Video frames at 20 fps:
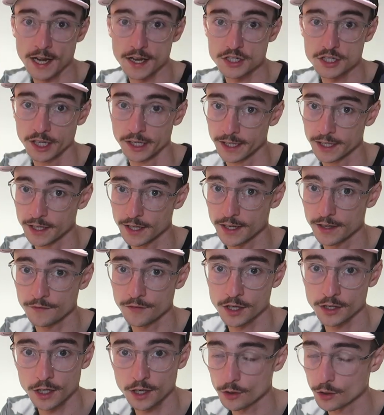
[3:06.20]
actually. If
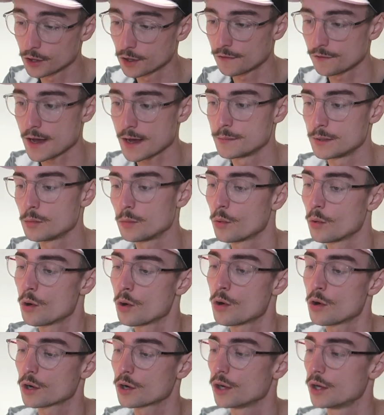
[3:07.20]
I go on a family
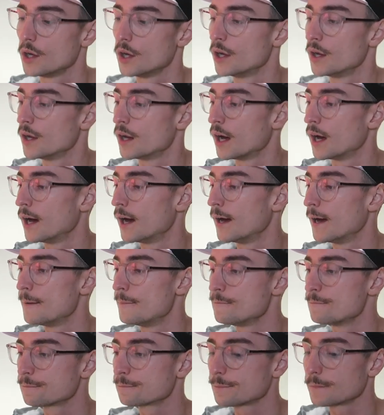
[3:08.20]
walk,
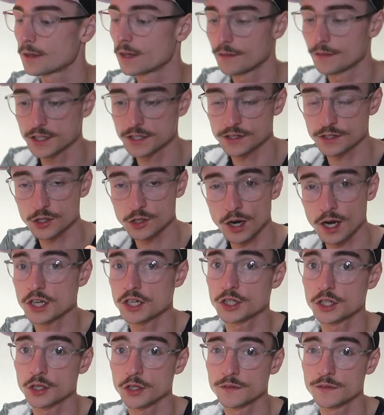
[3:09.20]
um, this is a great
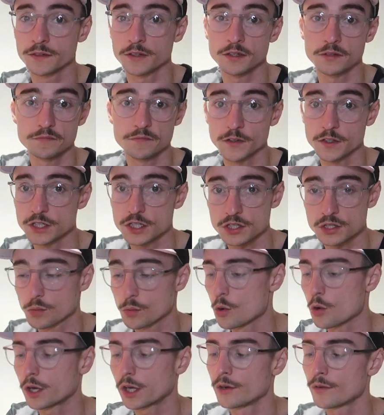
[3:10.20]
shoe for, for just
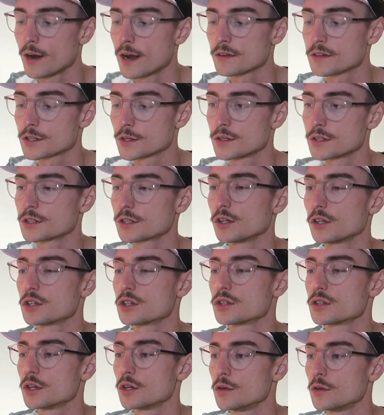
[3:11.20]
walking around. So it's a good
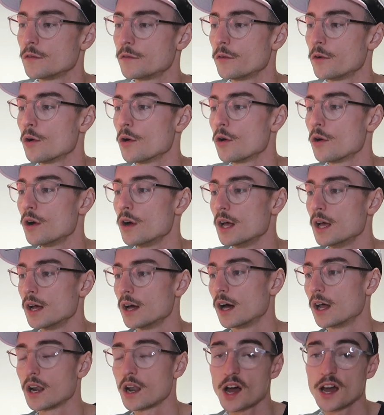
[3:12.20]
shoe for
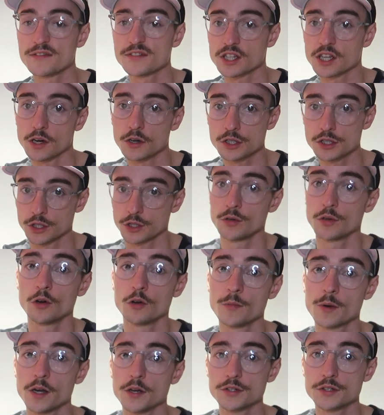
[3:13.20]
a lifestyle shoe
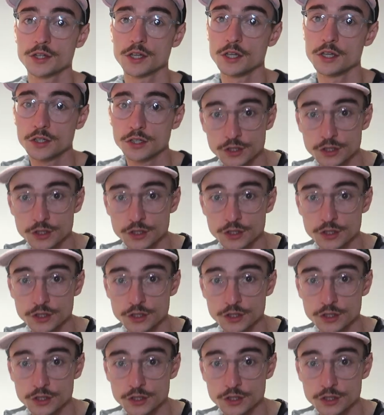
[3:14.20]
almost that you